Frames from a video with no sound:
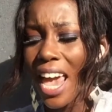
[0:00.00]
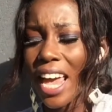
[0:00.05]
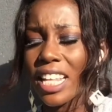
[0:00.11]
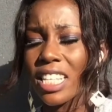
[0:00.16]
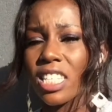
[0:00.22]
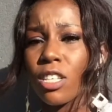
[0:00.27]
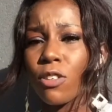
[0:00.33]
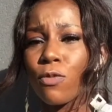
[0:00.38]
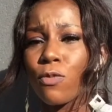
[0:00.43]

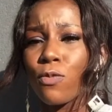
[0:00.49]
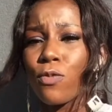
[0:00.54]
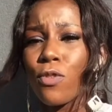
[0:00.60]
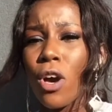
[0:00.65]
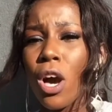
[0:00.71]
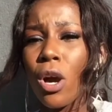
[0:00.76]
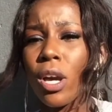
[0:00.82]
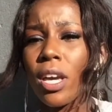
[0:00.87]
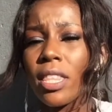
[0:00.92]
And if
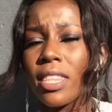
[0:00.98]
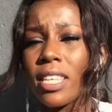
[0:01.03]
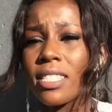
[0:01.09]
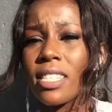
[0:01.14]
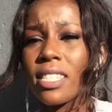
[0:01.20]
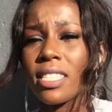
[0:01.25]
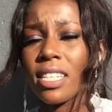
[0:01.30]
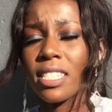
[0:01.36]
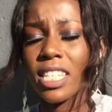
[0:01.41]

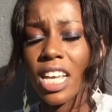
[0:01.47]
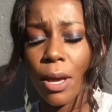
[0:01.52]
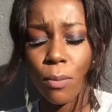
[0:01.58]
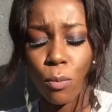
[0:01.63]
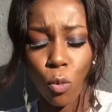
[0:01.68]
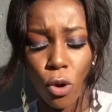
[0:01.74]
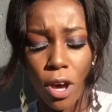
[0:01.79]
this is the time